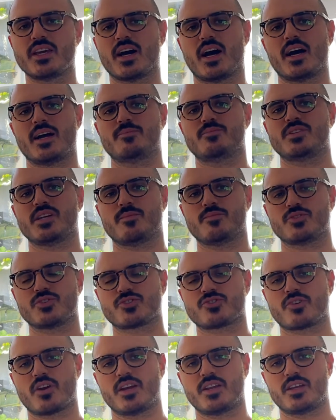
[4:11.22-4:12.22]
I'm
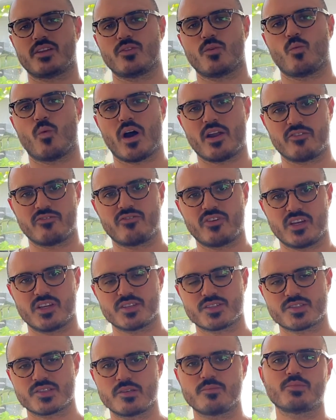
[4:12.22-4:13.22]
demonstrating the one finger
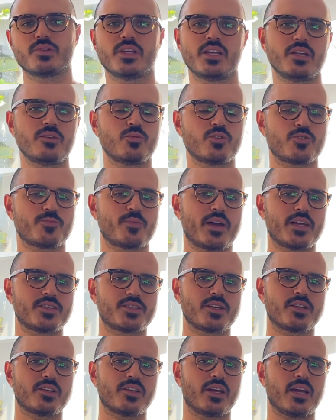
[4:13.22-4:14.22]
slip lead, which
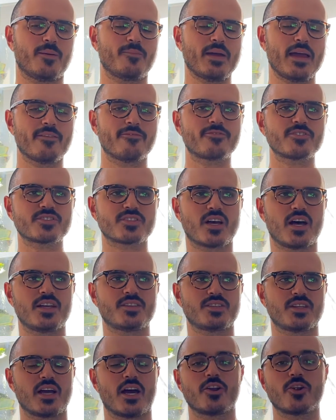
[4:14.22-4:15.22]
basically I'm
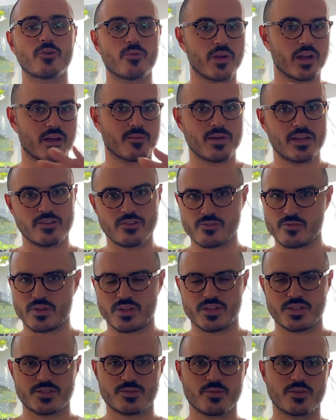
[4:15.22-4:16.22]
emphasizing. I don't recommend
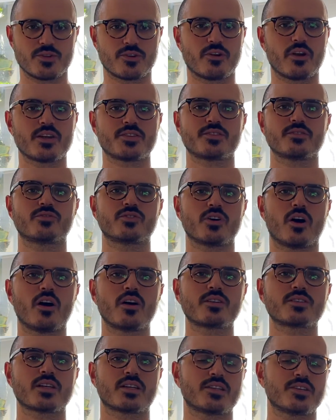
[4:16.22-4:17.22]
doing this with aggressive
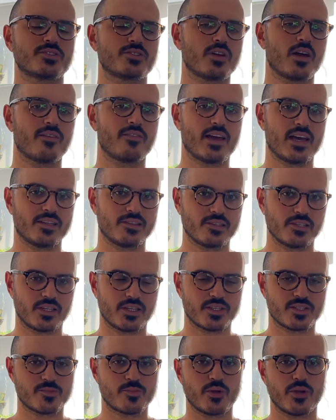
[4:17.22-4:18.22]
dogs unless you have a handling
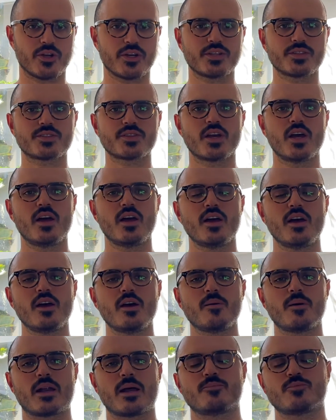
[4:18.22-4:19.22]
experience.
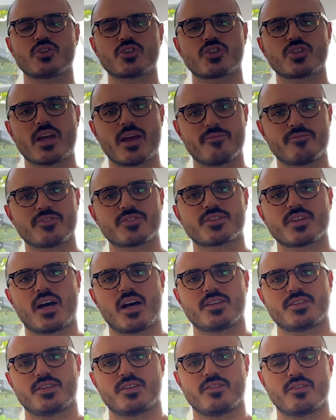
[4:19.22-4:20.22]
But I'm just
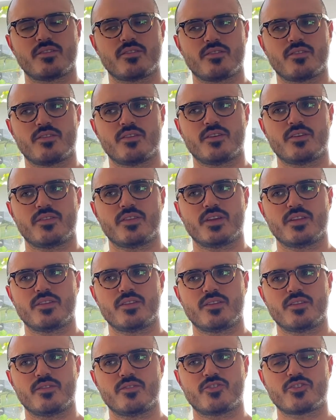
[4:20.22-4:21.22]
emphasizing
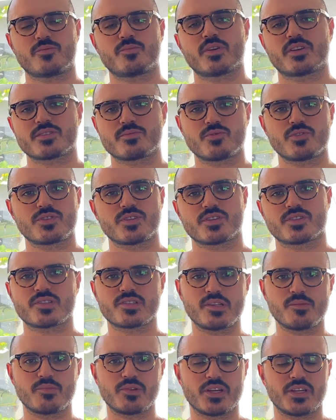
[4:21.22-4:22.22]
that just because I'm using a
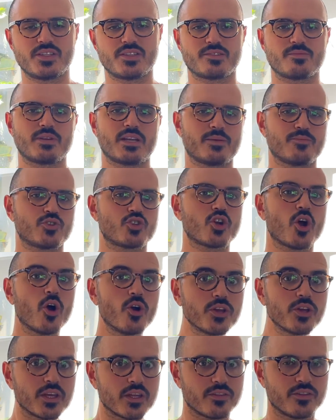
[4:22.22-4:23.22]
slip lead doesn't mean I'm
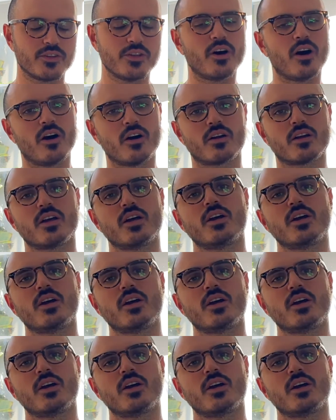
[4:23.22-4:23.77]
choking the dog,